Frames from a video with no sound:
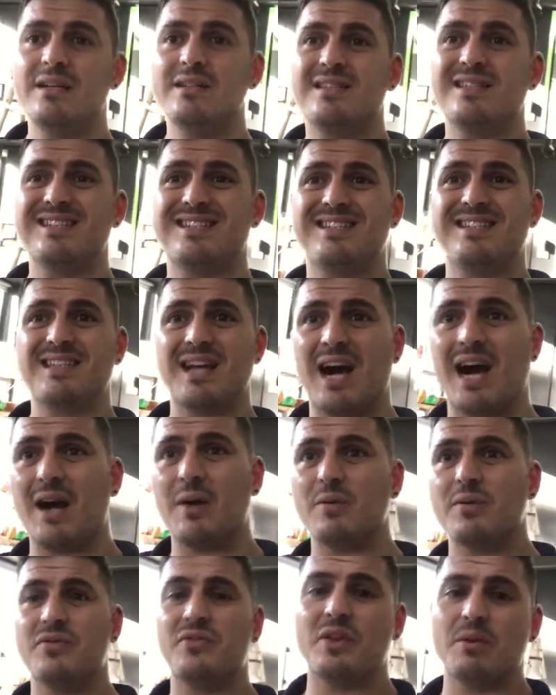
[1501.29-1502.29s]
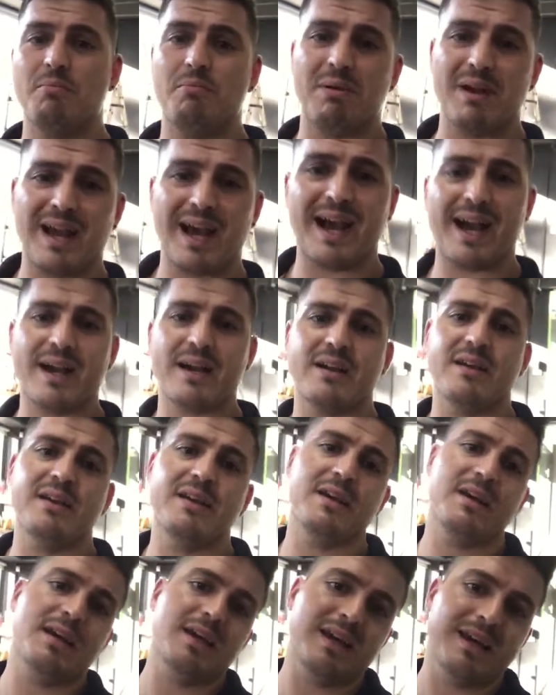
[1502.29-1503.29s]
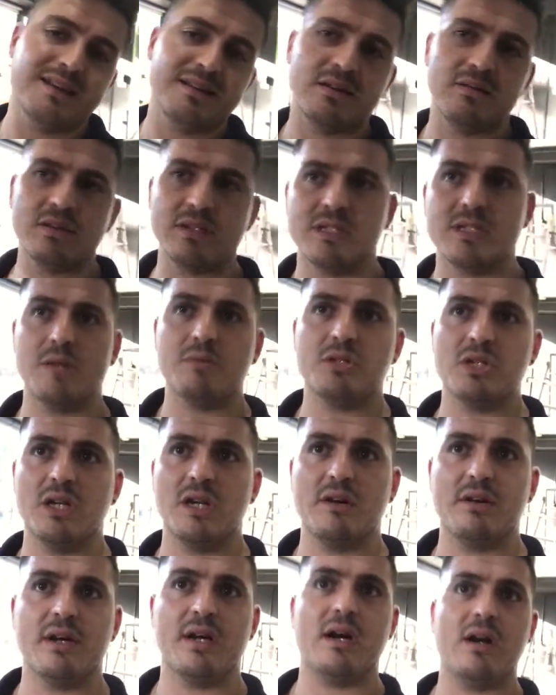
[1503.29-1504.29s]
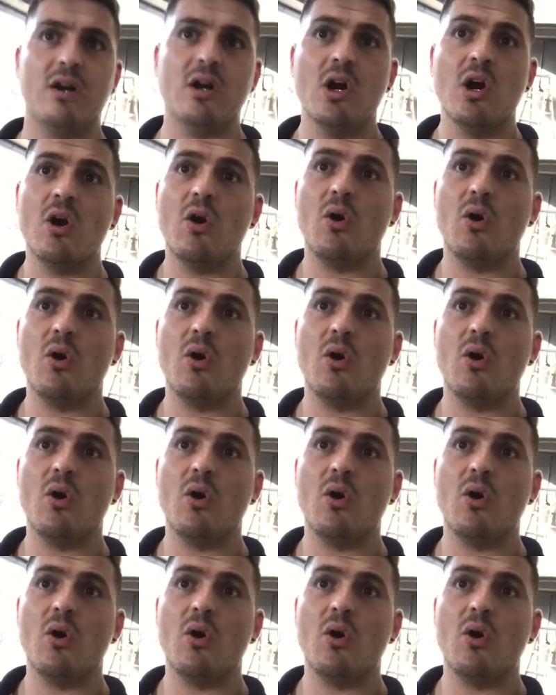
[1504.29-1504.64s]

to start with the black in the reception area